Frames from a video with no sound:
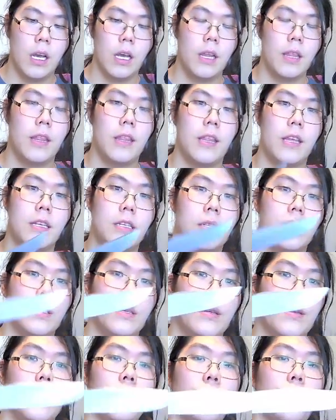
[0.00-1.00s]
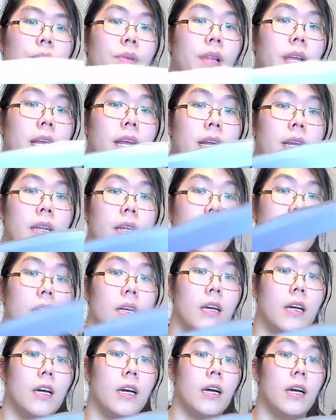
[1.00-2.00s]
this blade,
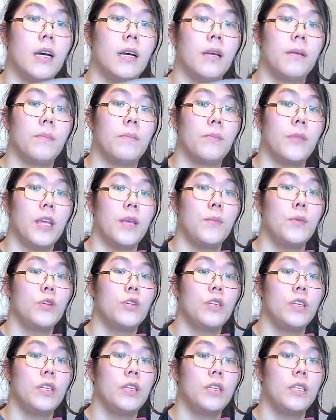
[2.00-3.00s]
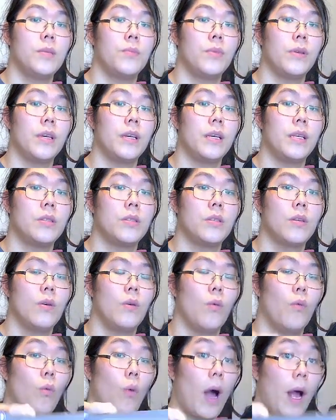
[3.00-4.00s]
they machine these blades
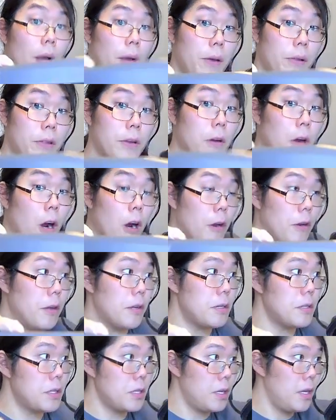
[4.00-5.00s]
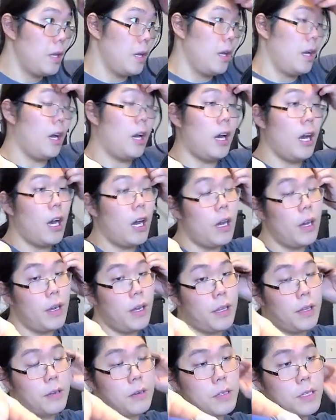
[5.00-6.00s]
while they're hardened.
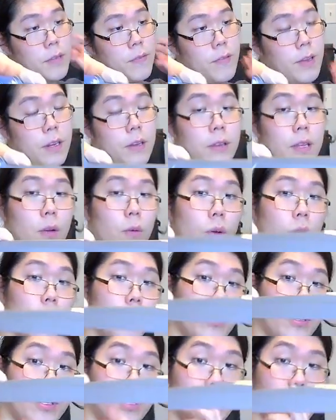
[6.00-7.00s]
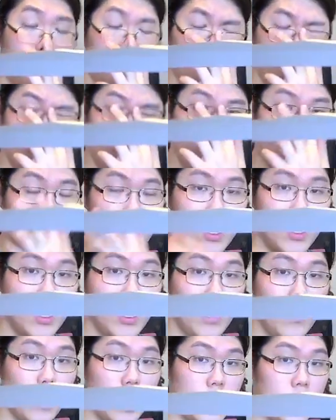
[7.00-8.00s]
And there's a video that Will Hirsch did of the
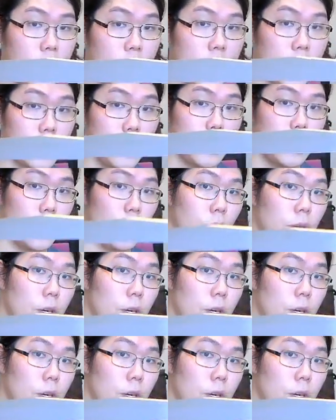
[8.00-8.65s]
Machinewise factory tour.